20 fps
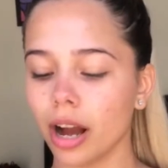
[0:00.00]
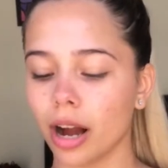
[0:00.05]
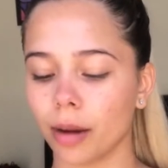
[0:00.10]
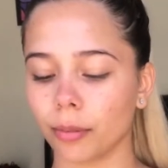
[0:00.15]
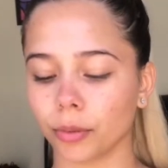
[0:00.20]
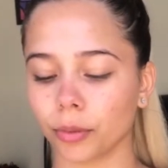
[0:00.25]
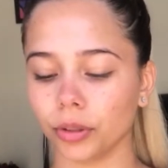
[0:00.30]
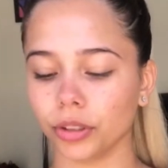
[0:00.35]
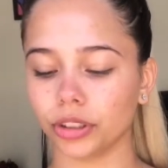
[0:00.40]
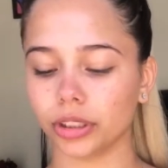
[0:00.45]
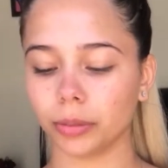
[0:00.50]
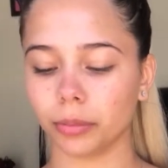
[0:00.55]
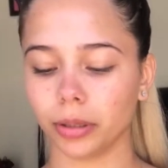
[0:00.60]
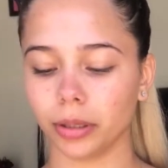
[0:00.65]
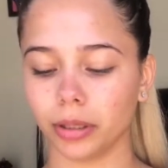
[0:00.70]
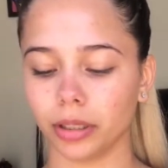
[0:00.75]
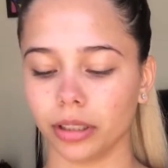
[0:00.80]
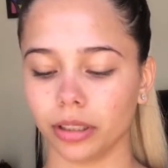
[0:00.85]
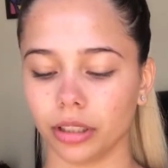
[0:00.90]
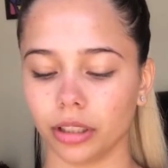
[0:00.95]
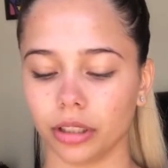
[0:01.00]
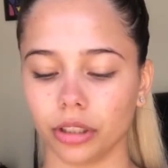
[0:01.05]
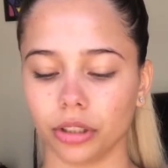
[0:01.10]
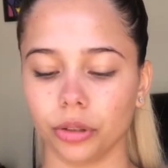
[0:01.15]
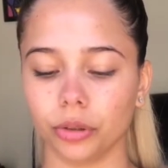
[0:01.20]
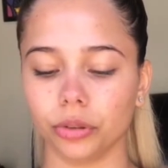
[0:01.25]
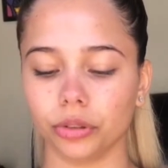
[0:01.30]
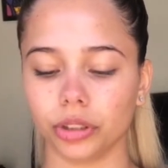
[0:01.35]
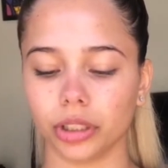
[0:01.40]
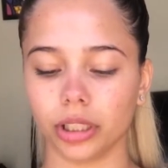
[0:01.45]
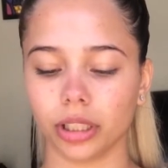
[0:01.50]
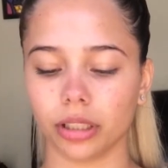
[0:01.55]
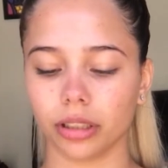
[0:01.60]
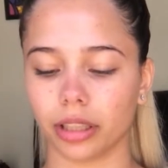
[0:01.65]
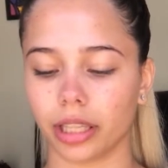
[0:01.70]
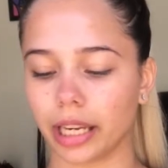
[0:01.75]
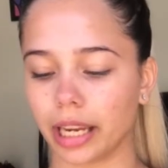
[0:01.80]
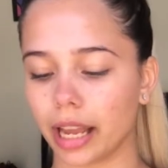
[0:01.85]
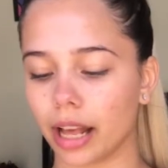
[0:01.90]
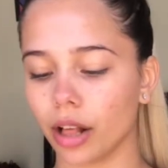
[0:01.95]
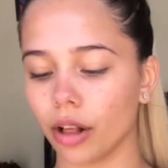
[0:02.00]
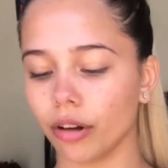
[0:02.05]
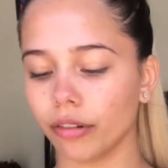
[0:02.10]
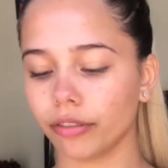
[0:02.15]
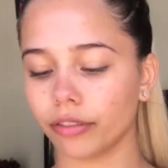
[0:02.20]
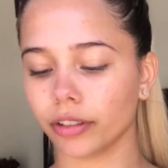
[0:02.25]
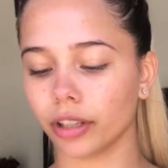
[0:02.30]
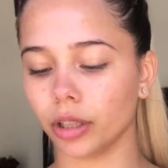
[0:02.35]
I'm going to be using the e.l.f.